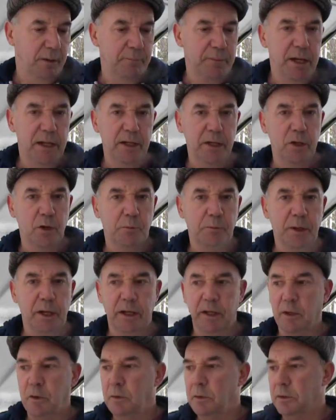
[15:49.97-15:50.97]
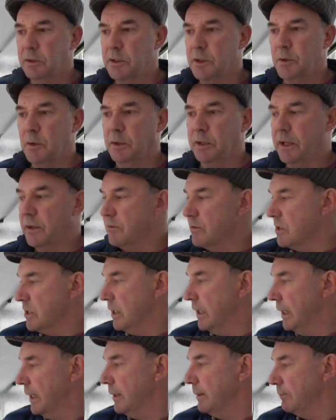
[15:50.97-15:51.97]
are mainly up there now, so it
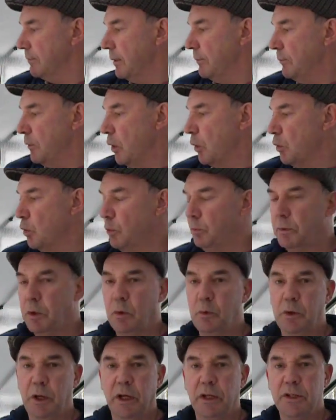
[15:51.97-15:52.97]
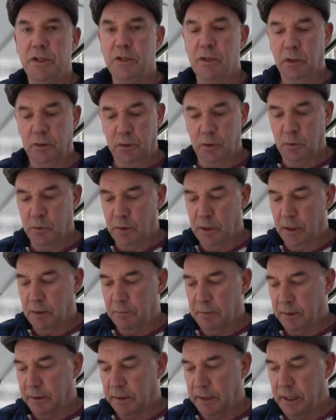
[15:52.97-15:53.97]
gives us a little bit more room down here to start doing a
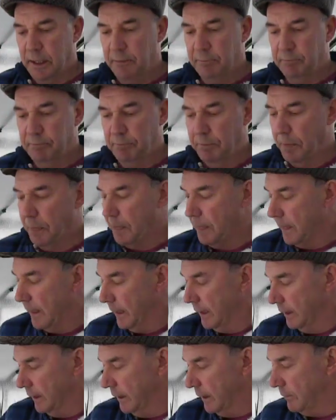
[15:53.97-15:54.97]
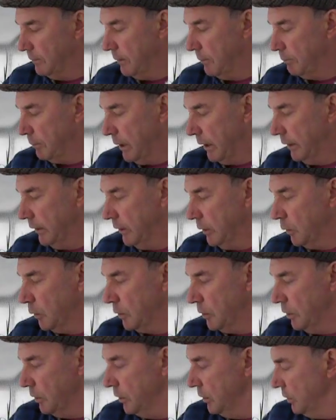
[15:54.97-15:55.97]
little bit planting
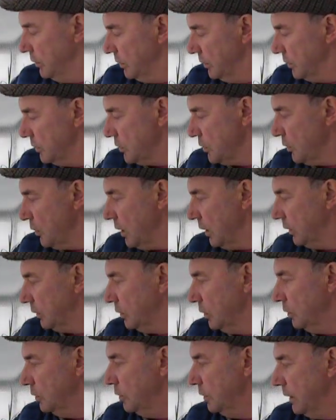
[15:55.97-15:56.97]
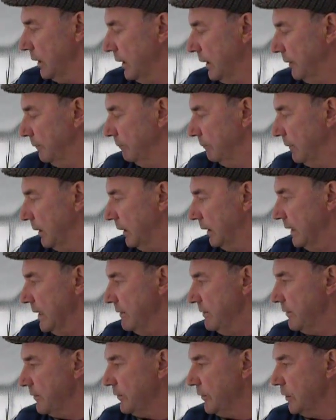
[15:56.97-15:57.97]
out. So what I'll do,
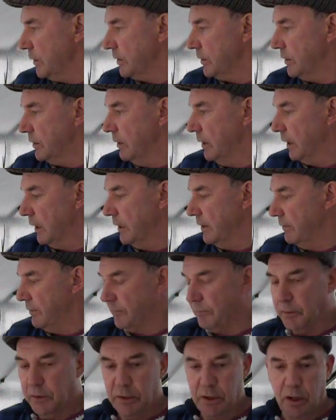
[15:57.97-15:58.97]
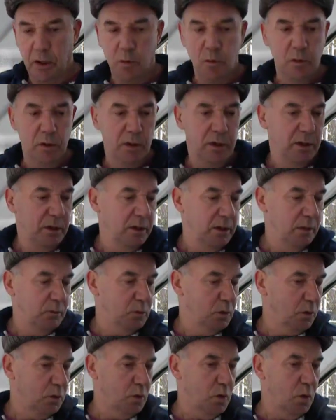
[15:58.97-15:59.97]
I'll leave it for now. I'm